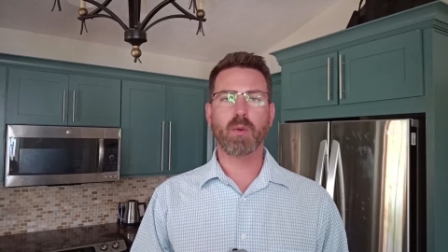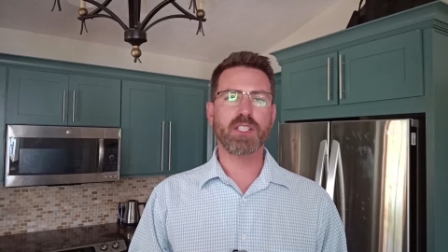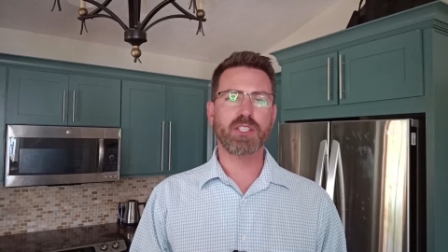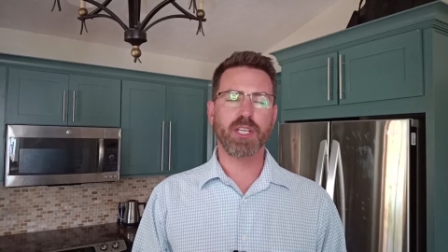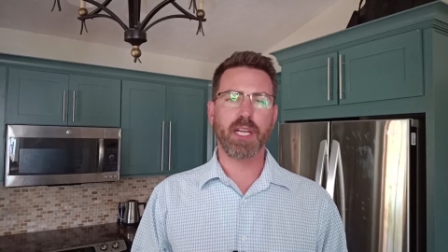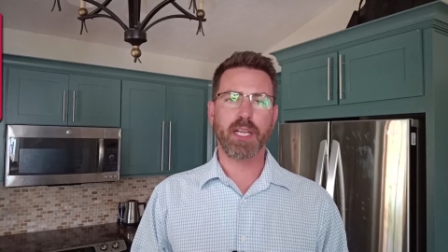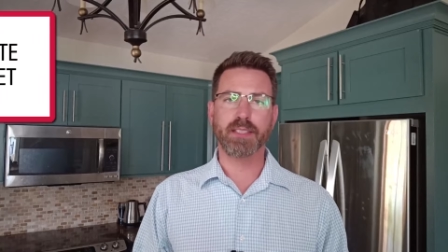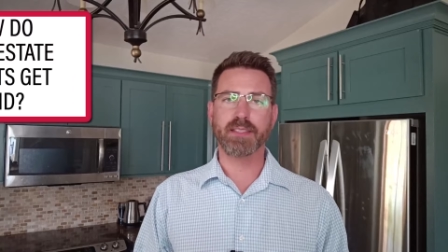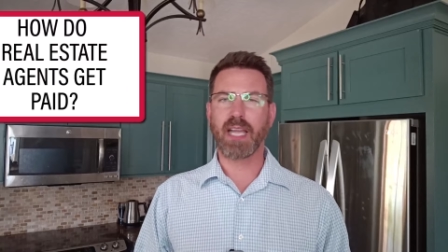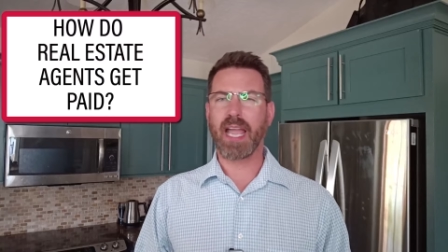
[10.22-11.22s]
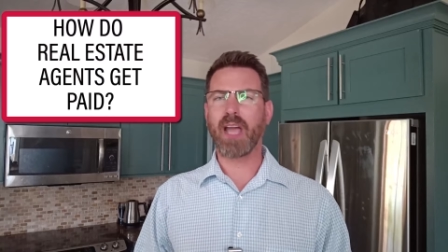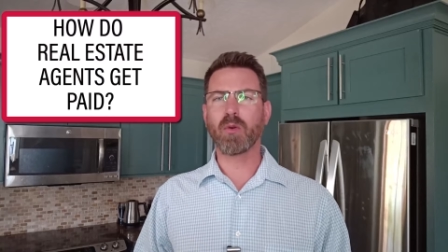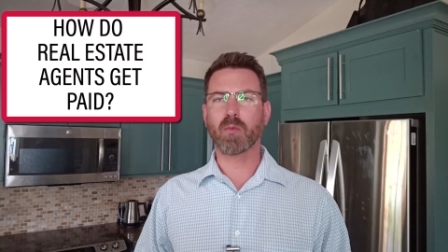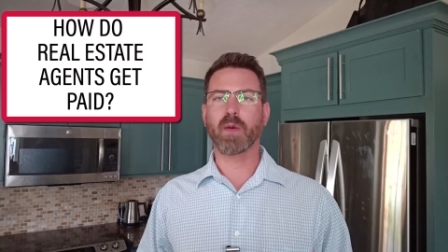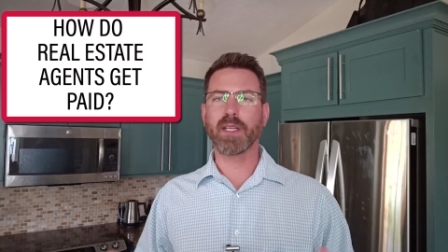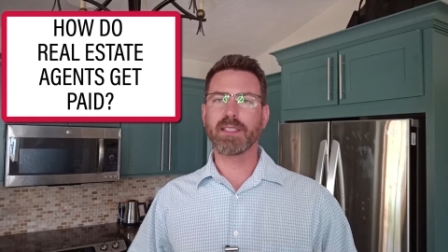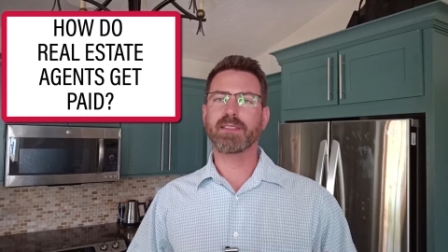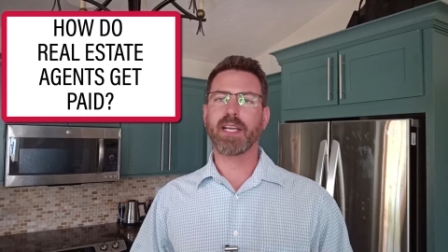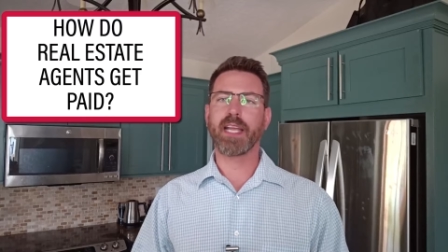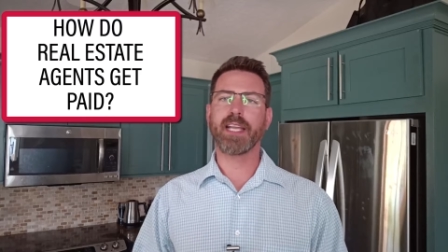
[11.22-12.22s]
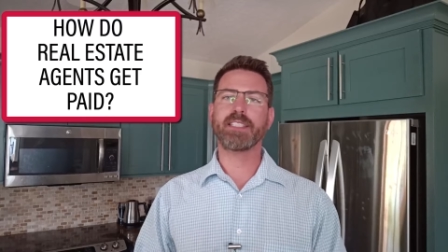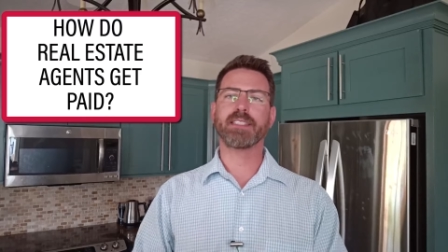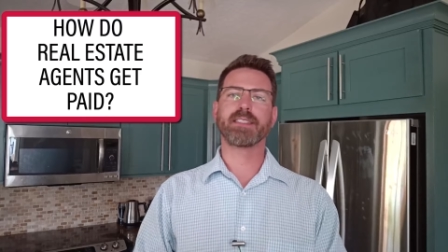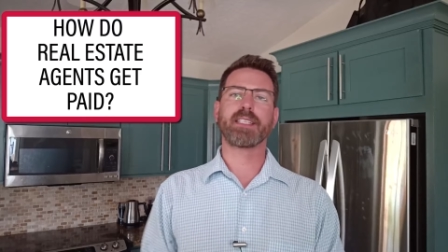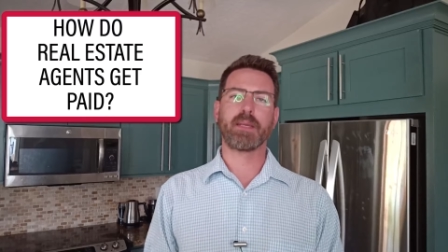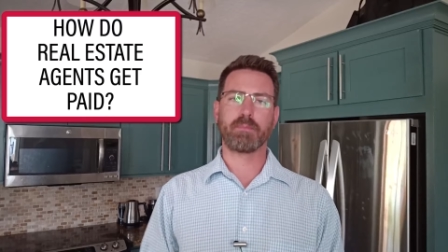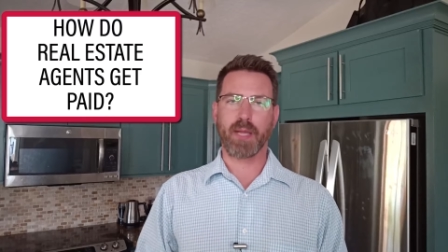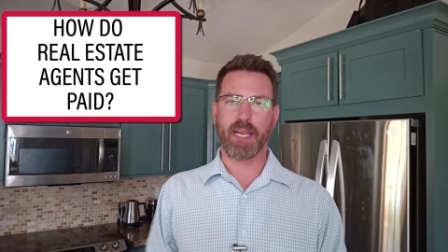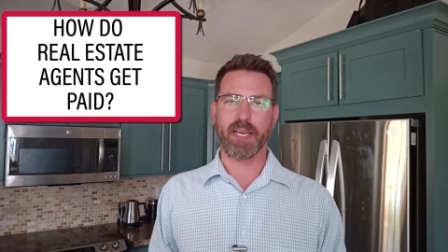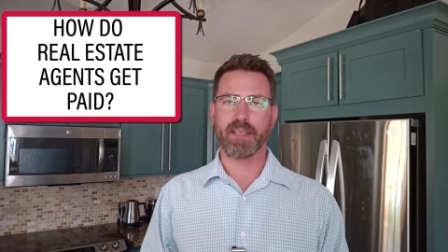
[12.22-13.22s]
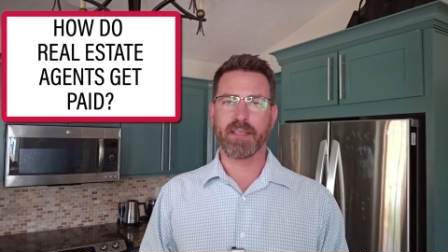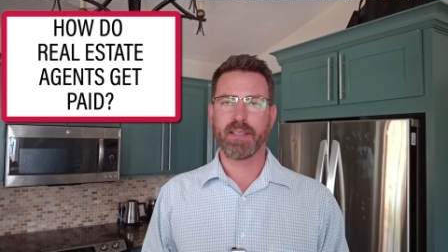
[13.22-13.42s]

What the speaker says: question is, how do real estate agents get paid?